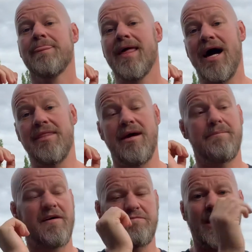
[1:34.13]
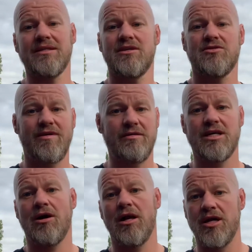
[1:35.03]
And then Beth Punter's very
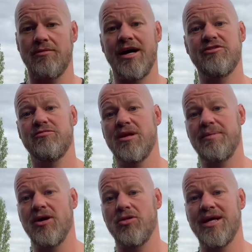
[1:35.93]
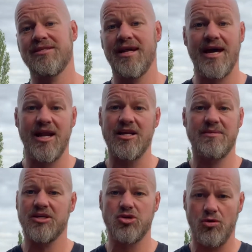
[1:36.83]
kindly arranged for me to be on there today. It'll only
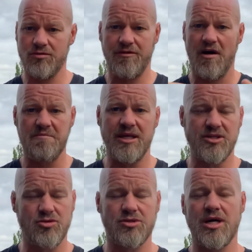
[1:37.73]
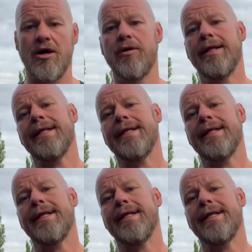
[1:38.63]
be a short 5 minutes or so.